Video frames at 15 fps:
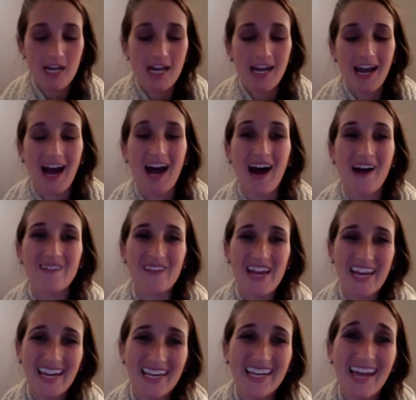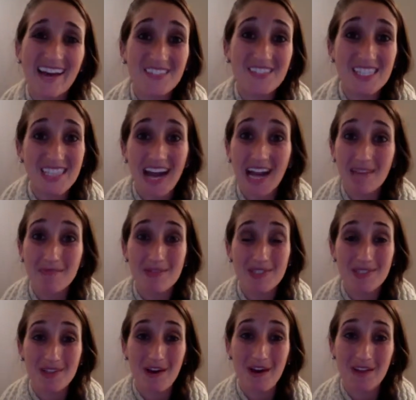and have
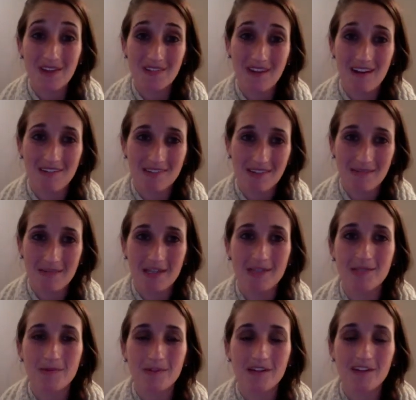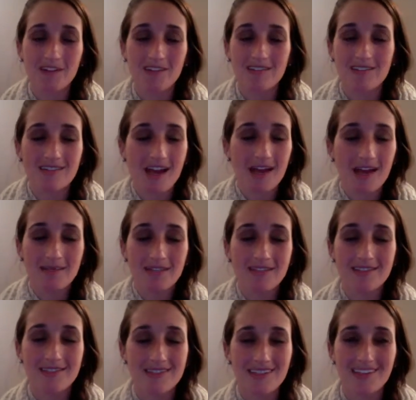diamonds all around it because we are
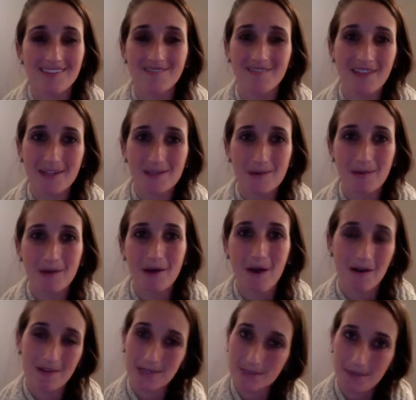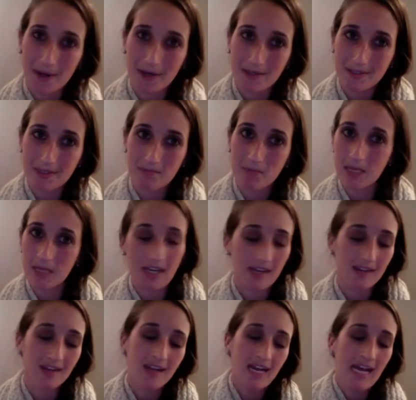diamonds and that's what we all aspire to be.
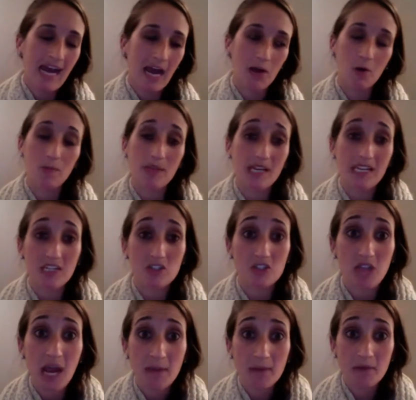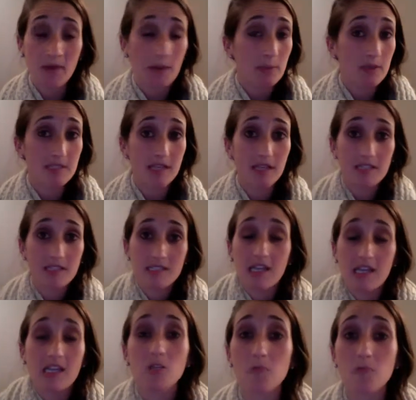And I hope that each diamond represents
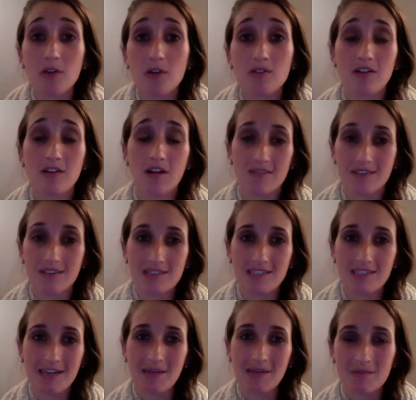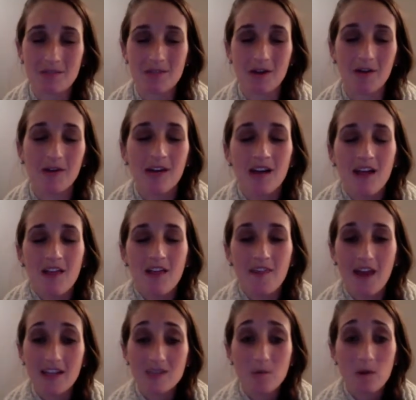each person on this team. So
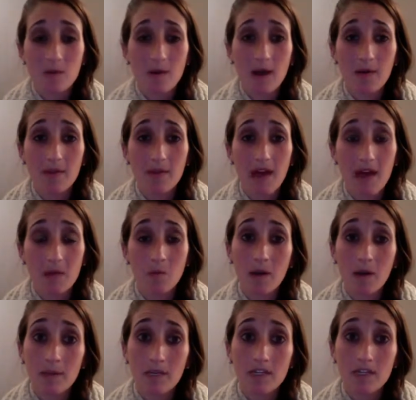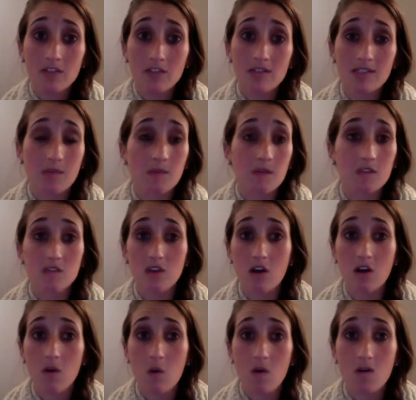that's where we're at with that. And what I'm going to do is I'm going to
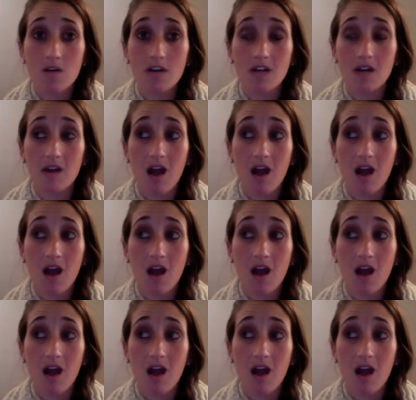start ordering